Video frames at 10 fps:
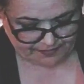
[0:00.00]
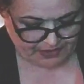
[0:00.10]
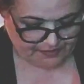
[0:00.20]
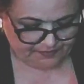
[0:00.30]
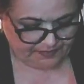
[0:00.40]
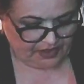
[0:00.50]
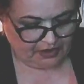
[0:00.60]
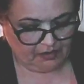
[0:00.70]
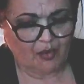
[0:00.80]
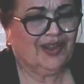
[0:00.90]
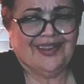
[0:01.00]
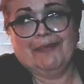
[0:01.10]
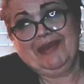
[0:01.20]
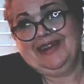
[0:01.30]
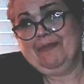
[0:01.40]
But, well,
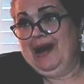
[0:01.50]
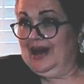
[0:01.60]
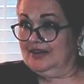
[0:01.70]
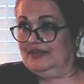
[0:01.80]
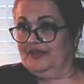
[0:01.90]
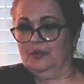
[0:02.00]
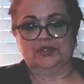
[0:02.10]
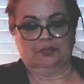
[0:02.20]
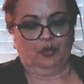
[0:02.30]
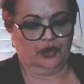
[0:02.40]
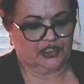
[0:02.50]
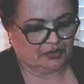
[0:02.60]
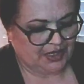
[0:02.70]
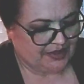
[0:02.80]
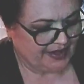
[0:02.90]
I mean, I might have if it was important
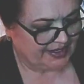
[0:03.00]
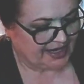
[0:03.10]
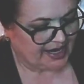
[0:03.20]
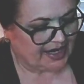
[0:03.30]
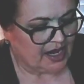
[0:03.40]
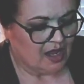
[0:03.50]
to me in that day.